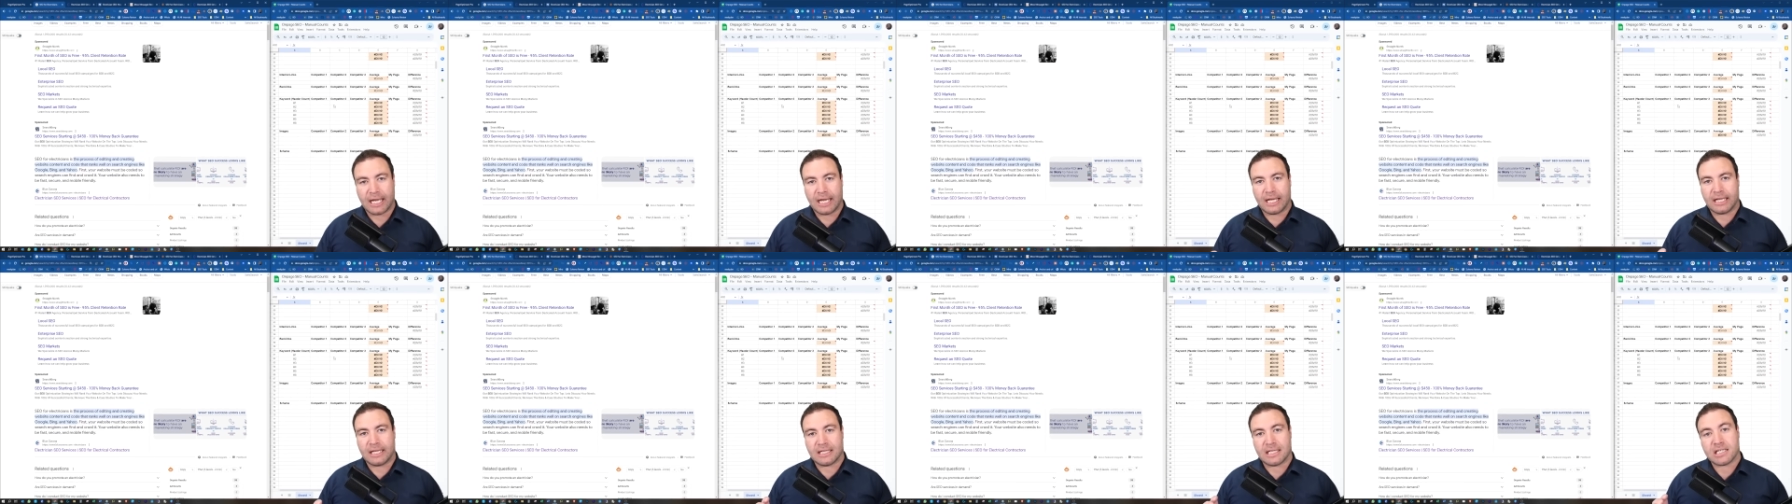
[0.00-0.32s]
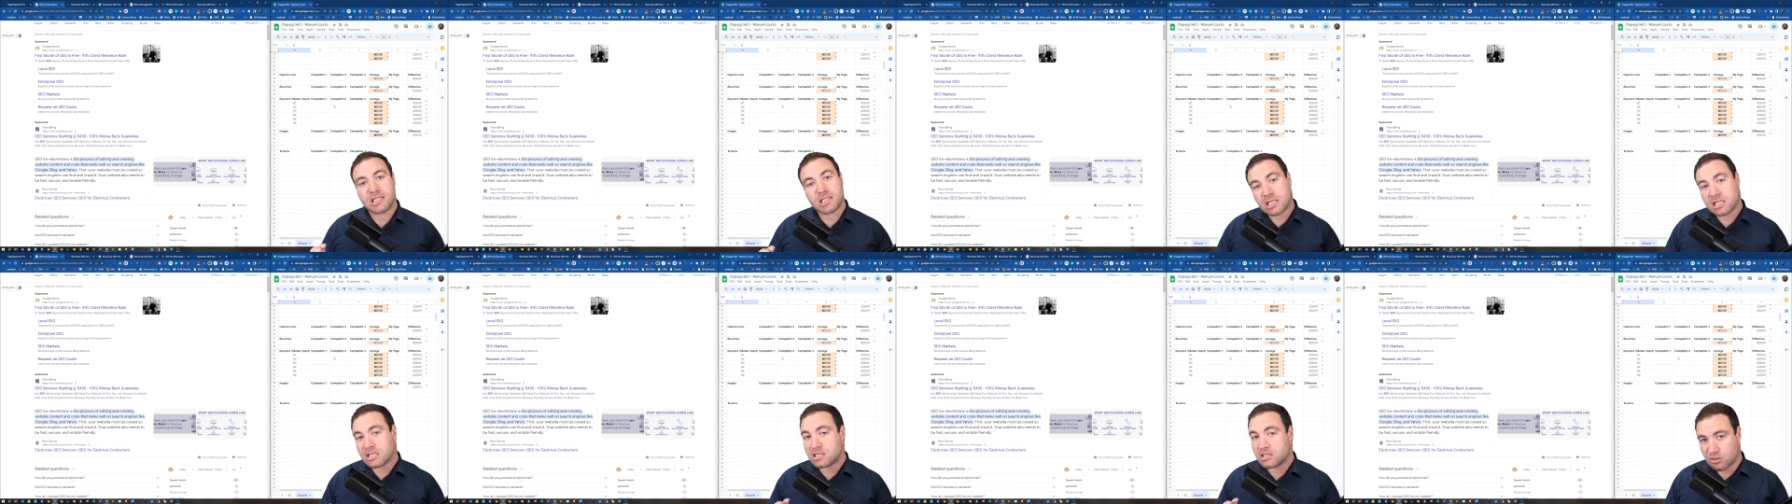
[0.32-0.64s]
This
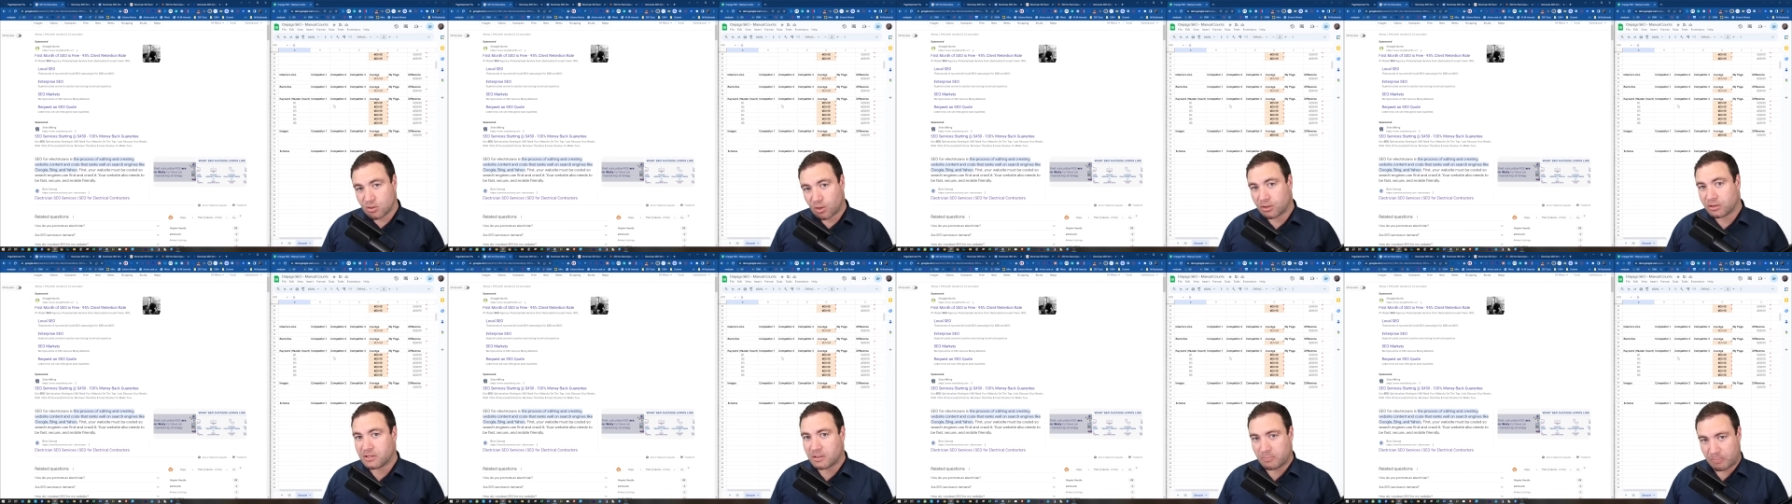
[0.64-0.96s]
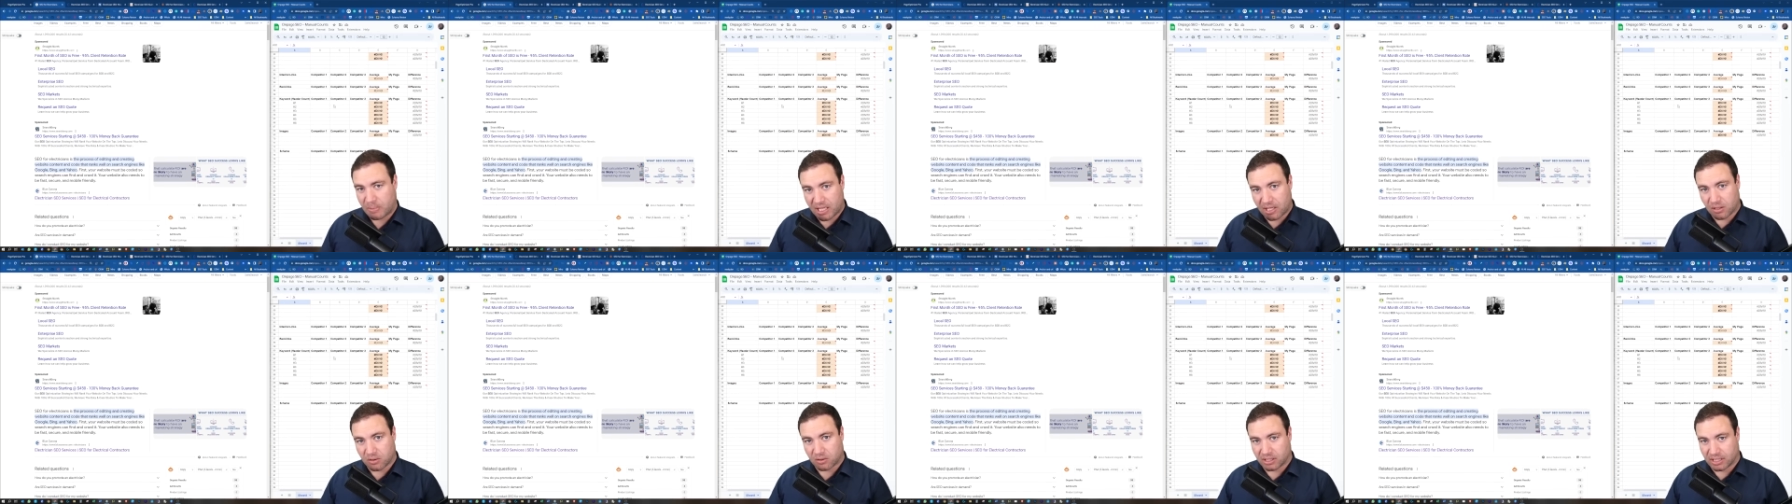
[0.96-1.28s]
is not the be
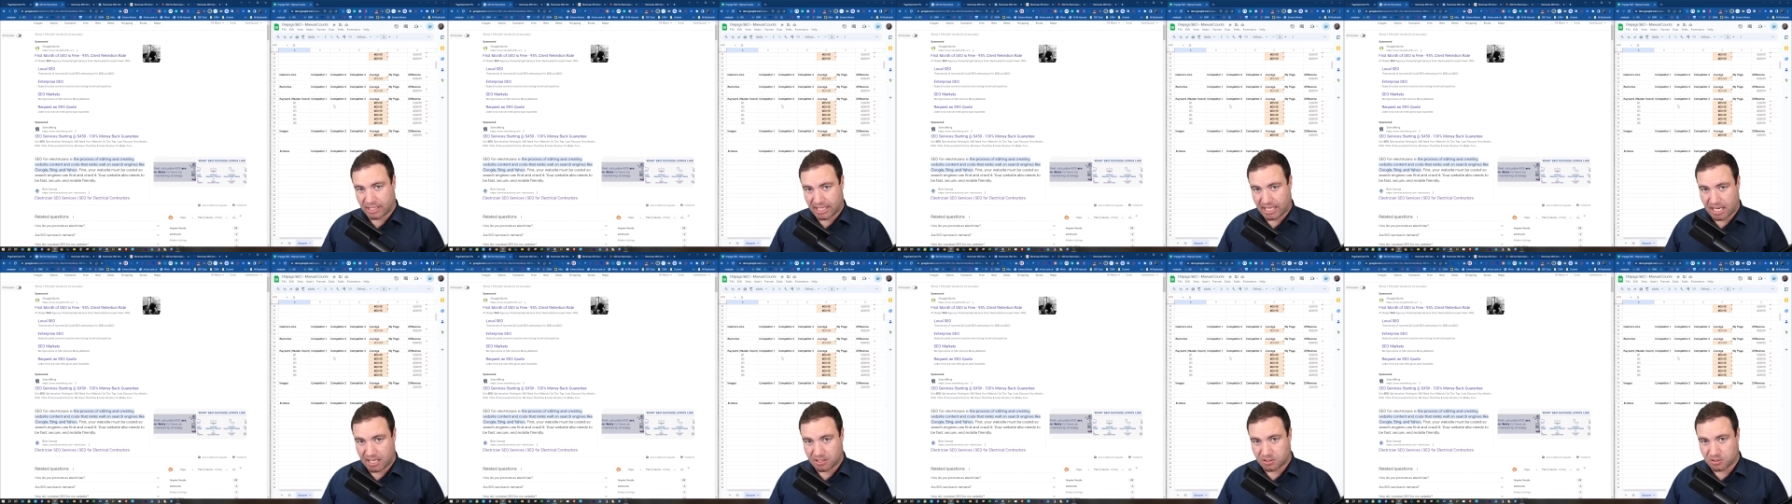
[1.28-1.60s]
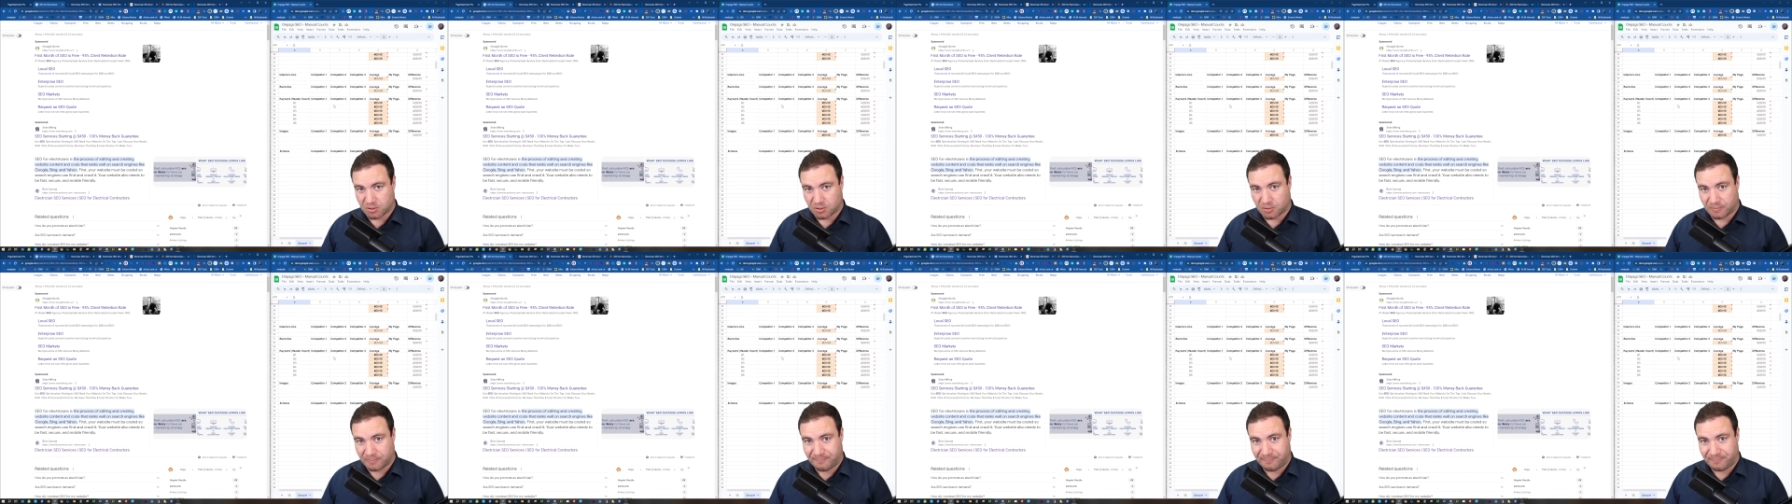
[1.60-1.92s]
all and end all,